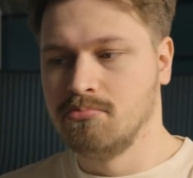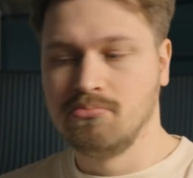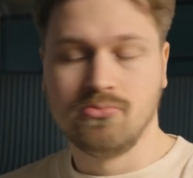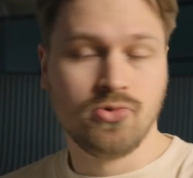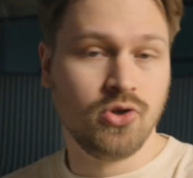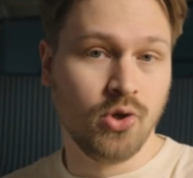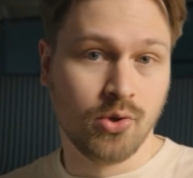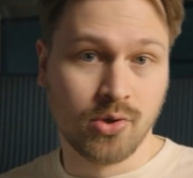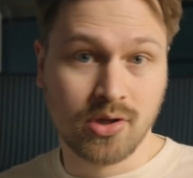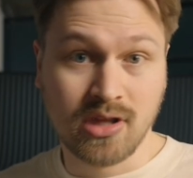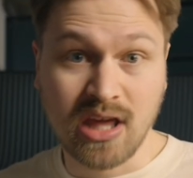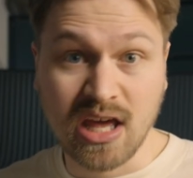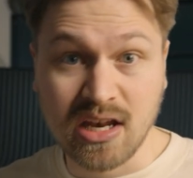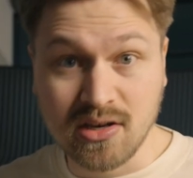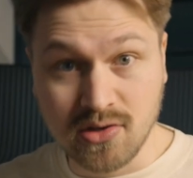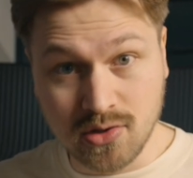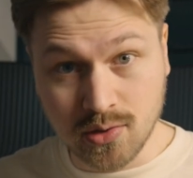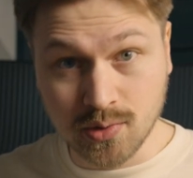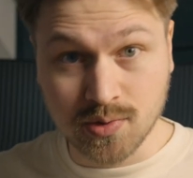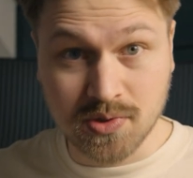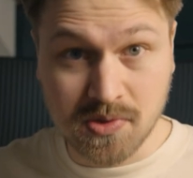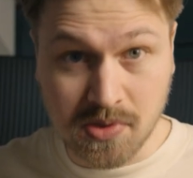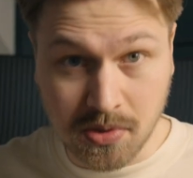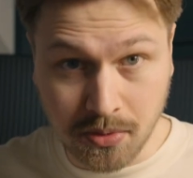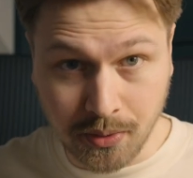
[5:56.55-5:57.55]
you'll get
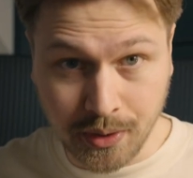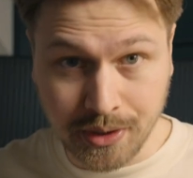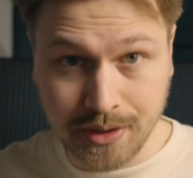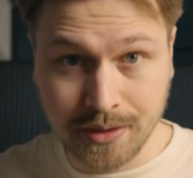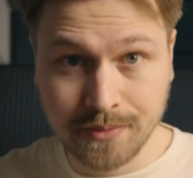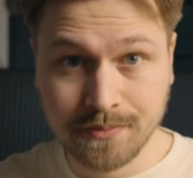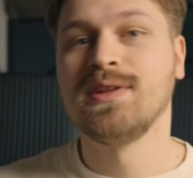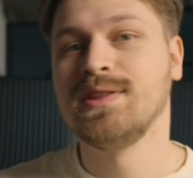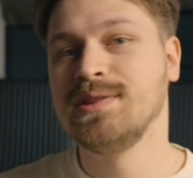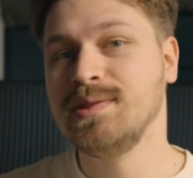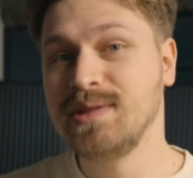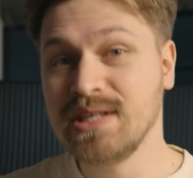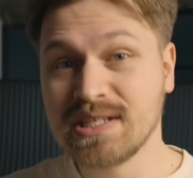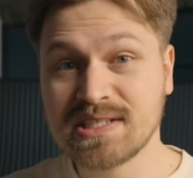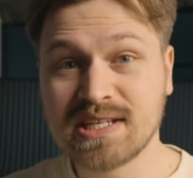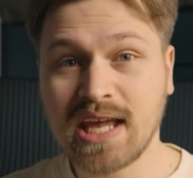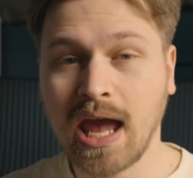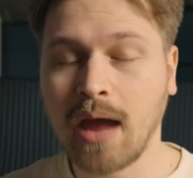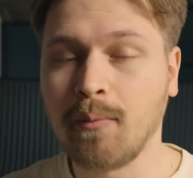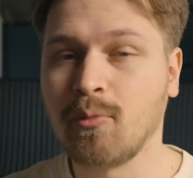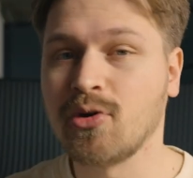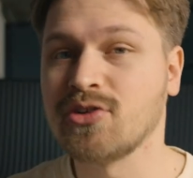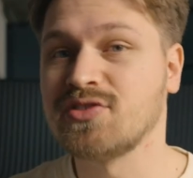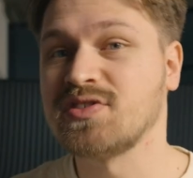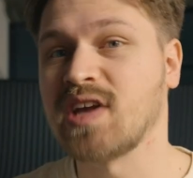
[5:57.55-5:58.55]
used to it. These
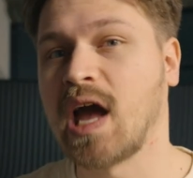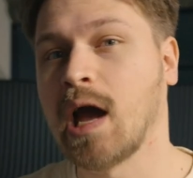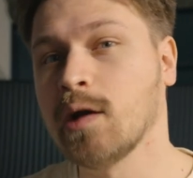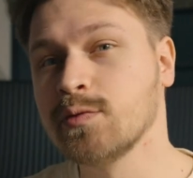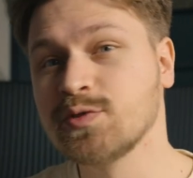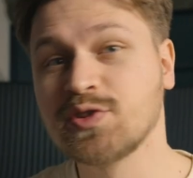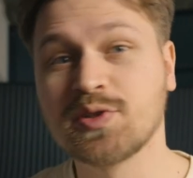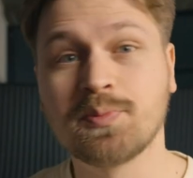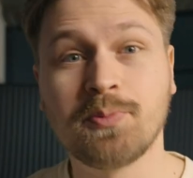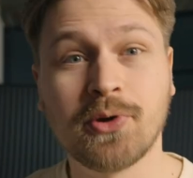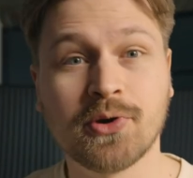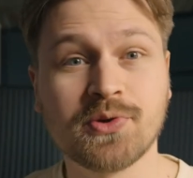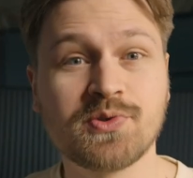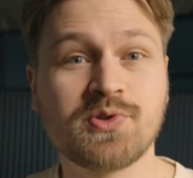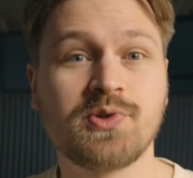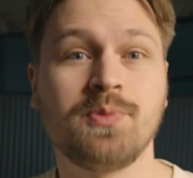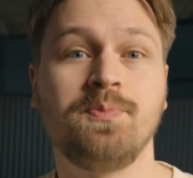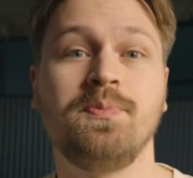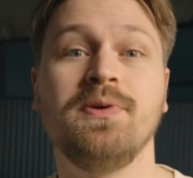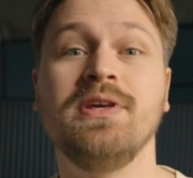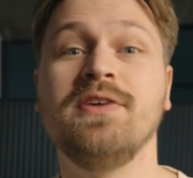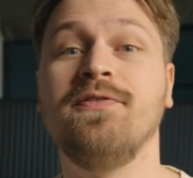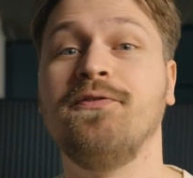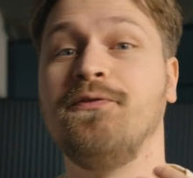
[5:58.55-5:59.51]
cameras aren't supposed to be